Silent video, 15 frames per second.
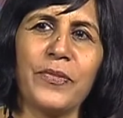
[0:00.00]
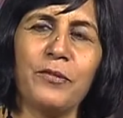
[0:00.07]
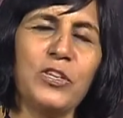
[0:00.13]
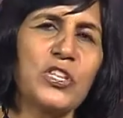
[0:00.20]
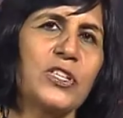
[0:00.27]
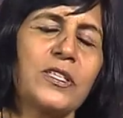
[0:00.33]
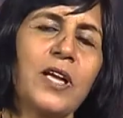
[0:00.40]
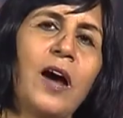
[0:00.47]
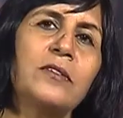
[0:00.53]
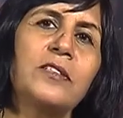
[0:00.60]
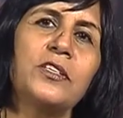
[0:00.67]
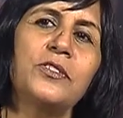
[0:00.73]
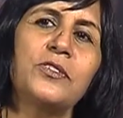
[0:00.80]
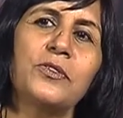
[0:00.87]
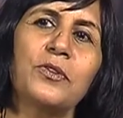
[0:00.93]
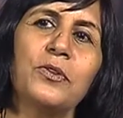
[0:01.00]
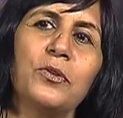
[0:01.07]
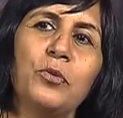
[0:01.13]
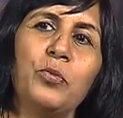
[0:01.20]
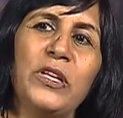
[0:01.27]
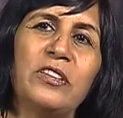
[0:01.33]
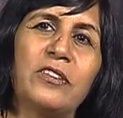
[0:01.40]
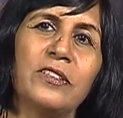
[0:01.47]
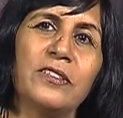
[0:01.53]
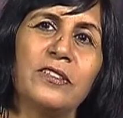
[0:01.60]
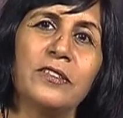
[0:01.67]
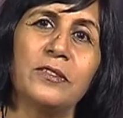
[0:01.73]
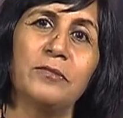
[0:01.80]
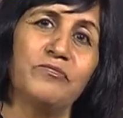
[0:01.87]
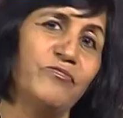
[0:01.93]
which started with
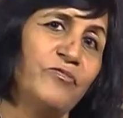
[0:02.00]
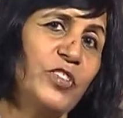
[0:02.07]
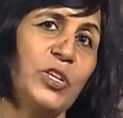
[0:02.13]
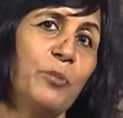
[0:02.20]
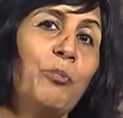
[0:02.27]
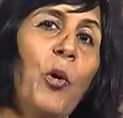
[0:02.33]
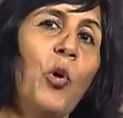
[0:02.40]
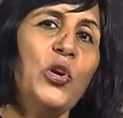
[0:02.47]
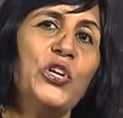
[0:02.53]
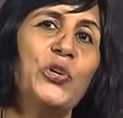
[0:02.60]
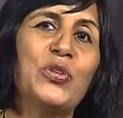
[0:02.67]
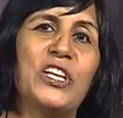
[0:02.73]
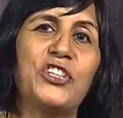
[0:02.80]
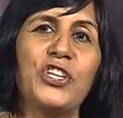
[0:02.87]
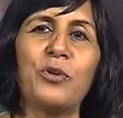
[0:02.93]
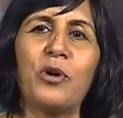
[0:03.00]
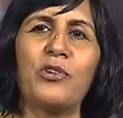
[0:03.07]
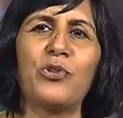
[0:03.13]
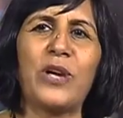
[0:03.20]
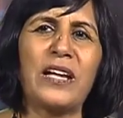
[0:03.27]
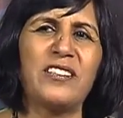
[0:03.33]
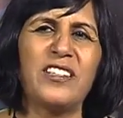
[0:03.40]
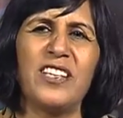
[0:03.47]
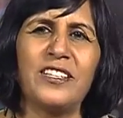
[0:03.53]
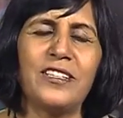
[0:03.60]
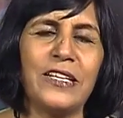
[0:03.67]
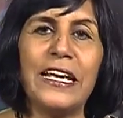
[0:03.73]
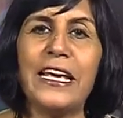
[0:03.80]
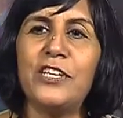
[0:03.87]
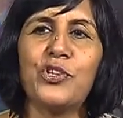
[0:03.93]
the polio that she contracted at
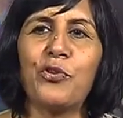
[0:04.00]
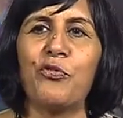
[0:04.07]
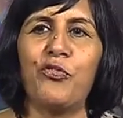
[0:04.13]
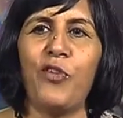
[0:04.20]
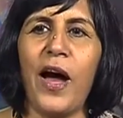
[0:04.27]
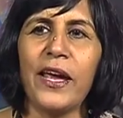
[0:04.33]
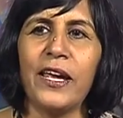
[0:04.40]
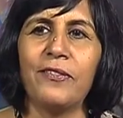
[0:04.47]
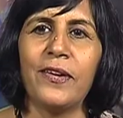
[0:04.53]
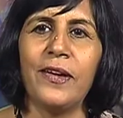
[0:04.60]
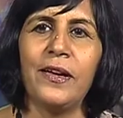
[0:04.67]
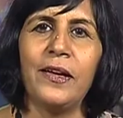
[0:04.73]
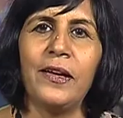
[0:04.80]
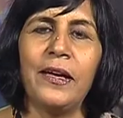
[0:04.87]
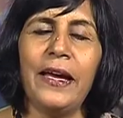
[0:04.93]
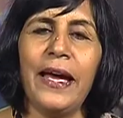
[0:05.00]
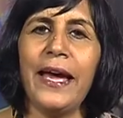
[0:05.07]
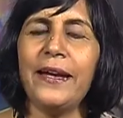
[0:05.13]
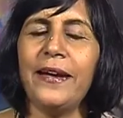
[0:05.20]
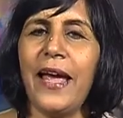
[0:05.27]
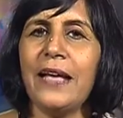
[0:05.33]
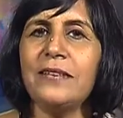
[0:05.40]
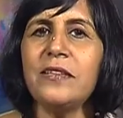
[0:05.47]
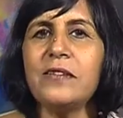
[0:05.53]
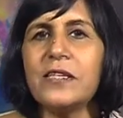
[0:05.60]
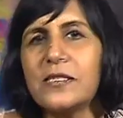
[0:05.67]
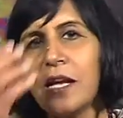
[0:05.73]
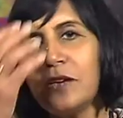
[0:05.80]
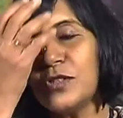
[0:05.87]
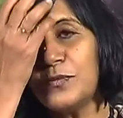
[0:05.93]
the age of 5. And as a
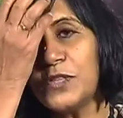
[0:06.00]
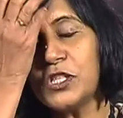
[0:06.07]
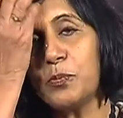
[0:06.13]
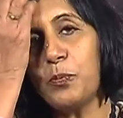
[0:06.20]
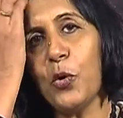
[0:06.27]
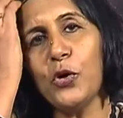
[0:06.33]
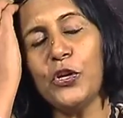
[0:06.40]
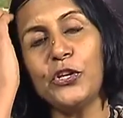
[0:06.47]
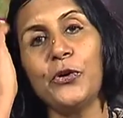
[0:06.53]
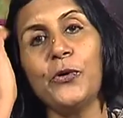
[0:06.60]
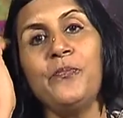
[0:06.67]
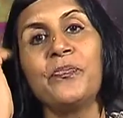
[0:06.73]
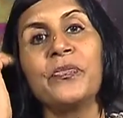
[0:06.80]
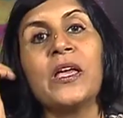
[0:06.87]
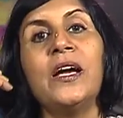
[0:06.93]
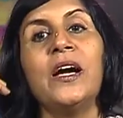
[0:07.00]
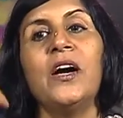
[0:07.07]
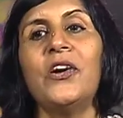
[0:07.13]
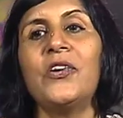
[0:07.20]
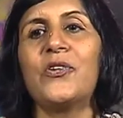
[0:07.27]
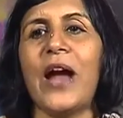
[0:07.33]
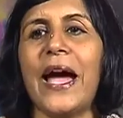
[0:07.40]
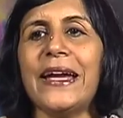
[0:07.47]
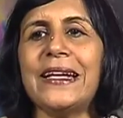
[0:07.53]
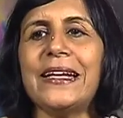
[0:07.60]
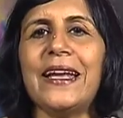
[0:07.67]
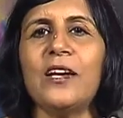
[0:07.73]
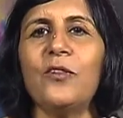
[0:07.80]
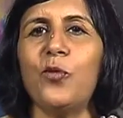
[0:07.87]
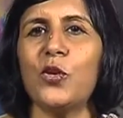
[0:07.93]
result of this polio, her right
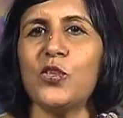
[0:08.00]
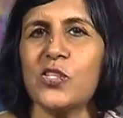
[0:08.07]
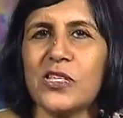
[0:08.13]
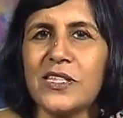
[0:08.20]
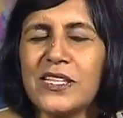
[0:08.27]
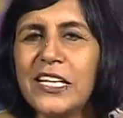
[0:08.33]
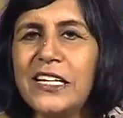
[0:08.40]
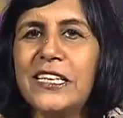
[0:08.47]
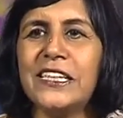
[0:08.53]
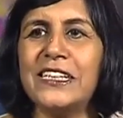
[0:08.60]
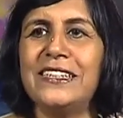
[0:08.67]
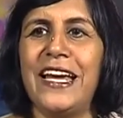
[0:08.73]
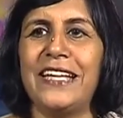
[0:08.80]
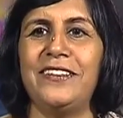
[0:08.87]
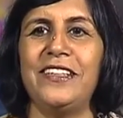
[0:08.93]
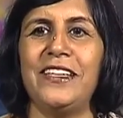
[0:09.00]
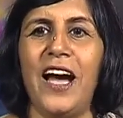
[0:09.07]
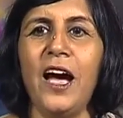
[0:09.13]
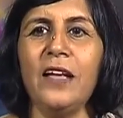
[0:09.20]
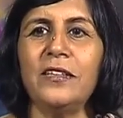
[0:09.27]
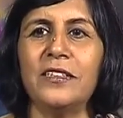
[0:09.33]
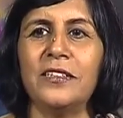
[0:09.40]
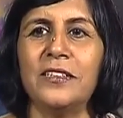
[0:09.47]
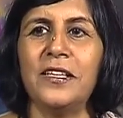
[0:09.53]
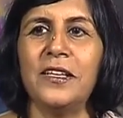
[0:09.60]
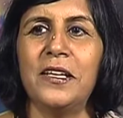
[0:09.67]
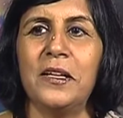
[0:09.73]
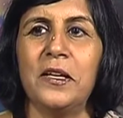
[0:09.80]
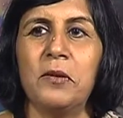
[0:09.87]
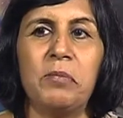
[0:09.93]
leg was thinner than the other.
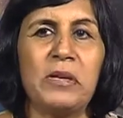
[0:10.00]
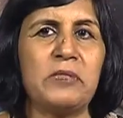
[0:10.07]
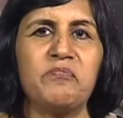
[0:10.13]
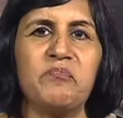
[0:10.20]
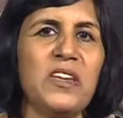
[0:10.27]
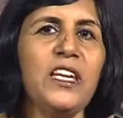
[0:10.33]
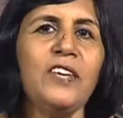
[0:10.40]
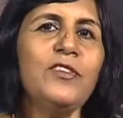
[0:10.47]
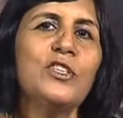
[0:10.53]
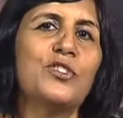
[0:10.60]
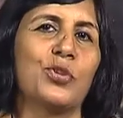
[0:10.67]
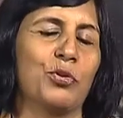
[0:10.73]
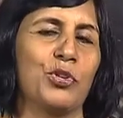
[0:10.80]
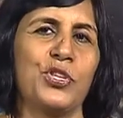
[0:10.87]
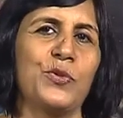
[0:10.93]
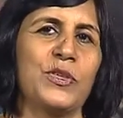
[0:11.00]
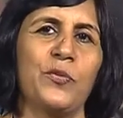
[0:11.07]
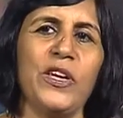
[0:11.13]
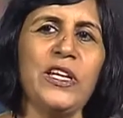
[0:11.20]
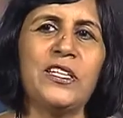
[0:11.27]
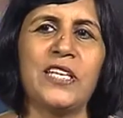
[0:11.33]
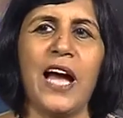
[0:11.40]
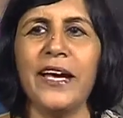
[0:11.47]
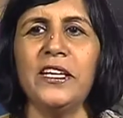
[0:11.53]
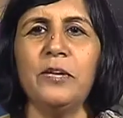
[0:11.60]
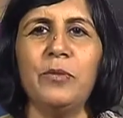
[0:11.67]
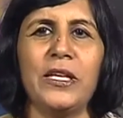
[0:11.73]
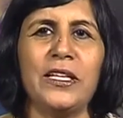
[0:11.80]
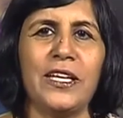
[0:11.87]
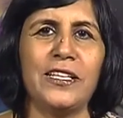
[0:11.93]
But even so, she was a very
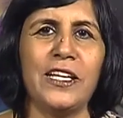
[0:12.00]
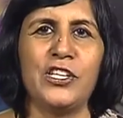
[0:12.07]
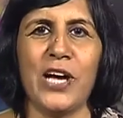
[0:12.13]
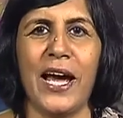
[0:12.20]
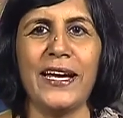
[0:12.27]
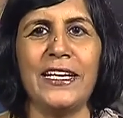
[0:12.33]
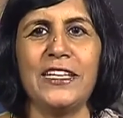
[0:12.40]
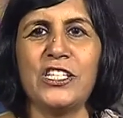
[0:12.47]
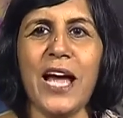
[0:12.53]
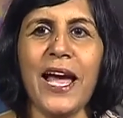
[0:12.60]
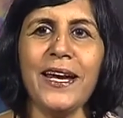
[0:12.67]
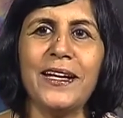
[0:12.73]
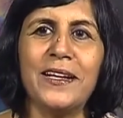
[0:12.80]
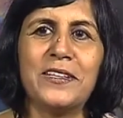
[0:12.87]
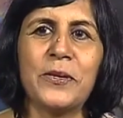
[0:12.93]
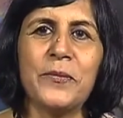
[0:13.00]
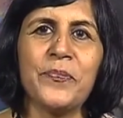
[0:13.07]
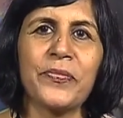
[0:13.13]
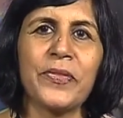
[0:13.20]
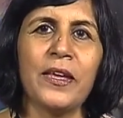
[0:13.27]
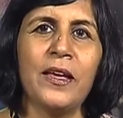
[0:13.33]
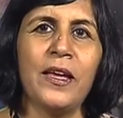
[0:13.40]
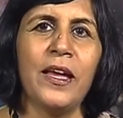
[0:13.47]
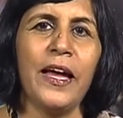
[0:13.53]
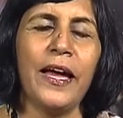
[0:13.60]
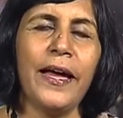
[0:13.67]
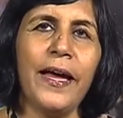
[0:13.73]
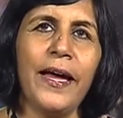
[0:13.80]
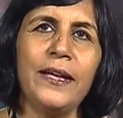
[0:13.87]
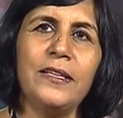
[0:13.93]
dynamic and agile child.
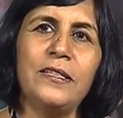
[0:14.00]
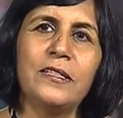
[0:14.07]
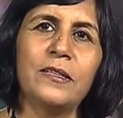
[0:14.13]
And